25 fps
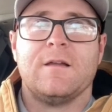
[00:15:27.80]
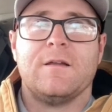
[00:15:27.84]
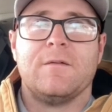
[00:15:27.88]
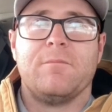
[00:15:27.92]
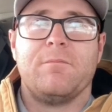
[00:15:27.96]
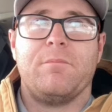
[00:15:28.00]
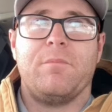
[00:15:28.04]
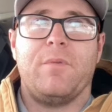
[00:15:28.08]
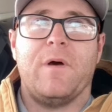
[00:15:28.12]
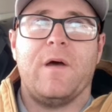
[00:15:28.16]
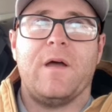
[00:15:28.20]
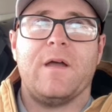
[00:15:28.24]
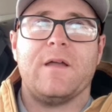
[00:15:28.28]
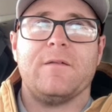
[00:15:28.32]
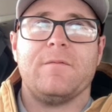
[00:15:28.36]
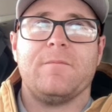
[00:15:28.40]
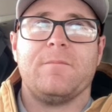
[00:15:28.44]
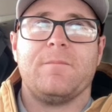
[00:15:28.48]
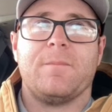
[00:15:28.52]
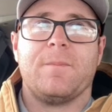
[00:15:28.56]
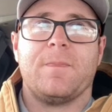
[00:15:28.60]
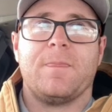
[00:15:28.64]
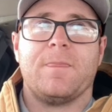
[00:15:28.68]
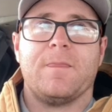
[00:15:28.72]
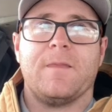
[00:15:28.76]
But
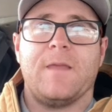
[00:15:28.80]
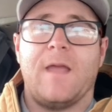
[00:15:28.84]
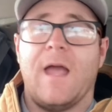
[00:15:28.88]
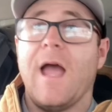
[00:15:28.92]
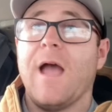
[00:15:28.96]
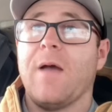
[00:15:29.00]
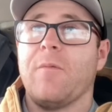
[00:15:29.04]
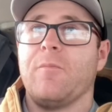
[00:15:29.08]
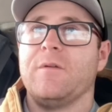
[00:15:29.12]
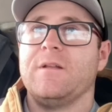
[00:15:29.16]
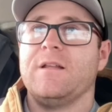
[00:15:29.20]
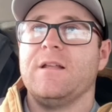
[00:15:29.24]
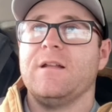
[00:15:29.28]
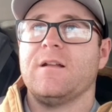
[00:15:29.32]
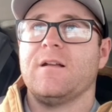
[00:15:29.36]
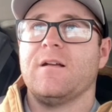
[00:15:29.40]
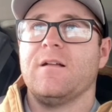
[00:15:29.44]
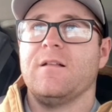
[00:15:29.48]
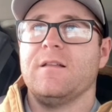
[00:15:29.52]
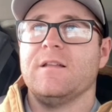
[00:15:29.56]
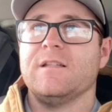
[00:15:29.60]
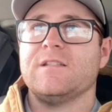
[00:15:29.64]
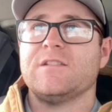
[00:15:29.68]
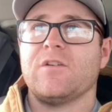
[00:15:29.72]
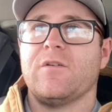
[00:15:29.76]
yeah, we did
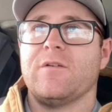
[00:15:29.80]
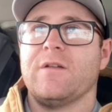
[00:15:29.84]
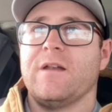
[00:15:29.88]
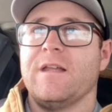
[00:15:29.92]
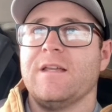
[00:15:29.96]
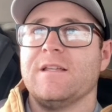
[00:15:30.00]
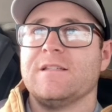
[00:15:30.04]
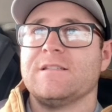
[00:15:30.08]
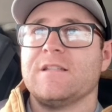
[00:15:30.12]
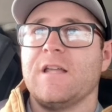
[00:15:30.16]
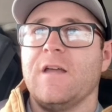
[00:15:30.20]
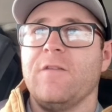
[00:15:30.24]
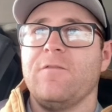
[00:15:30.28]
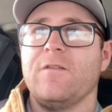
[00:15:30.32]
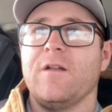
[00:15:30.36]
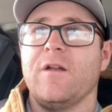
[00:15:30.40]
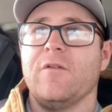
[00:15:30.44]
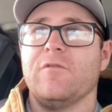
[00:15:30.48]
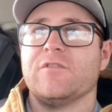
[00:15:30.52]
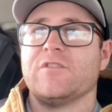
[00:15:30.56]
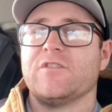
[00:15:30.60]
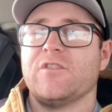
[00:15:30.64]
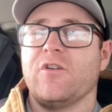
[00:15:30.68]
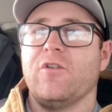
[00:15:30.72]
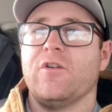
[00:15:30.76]
Callisto on his stuff, and it
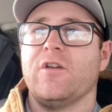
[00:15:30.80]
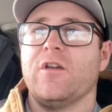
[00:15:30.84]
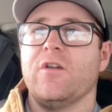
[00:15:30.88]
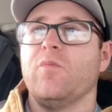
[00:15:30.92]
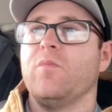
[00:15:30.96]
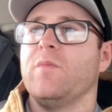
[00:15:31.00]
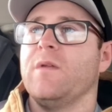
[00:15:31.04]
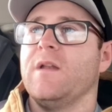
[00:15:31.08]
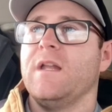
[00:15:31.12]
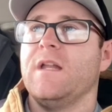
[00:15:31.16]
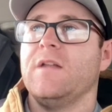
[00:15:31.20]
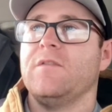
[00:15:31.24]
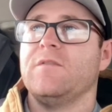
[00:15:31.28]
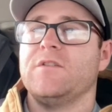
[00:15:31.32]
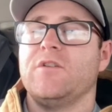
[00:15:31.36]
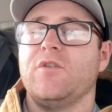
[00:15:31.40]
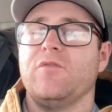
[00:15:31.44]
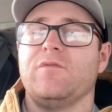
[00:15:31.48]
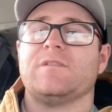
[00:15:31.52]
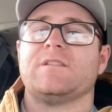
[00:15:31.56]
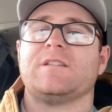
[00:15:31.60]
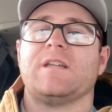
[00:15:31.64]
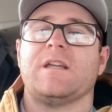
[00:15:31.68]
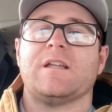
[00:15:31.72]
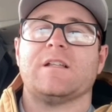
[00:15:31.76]
was so good we didn't even do
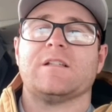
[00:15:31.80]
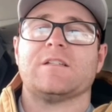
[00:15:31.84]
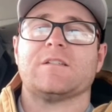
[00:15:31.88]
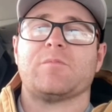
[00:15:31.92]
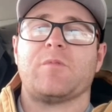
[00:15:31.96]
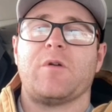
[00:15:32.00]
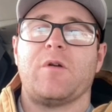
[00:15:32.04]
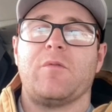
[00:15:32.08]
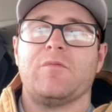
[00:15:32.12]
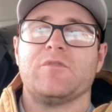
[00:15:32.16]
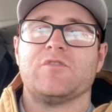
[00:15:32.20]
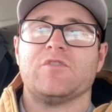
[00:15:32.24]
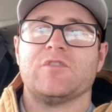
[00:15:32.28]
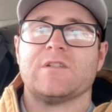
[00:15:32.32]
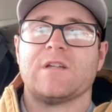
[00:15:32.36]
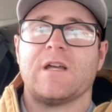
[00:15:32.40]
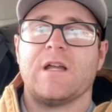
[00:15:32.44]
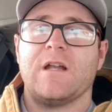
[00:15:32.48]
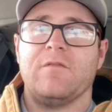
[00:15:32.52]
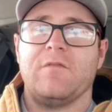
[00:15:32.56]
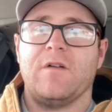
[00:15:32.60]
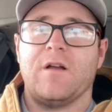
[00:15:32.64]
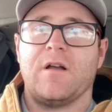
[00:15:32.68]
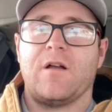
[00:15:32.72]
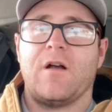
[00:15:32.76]
a second spray, which is
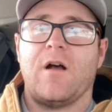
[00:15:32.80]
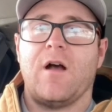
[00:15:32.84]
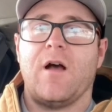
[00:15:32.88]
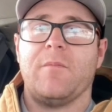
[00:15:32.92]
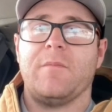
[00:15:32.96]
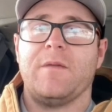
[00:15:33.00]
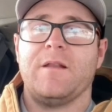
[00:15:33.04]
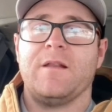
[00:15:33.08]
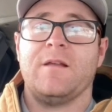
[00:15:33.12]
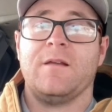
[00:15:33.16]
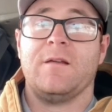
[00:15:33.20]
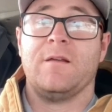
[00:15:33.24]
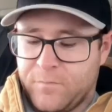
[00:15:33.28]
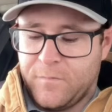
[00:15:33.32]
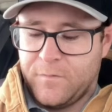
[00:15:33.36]
kind of uncommon.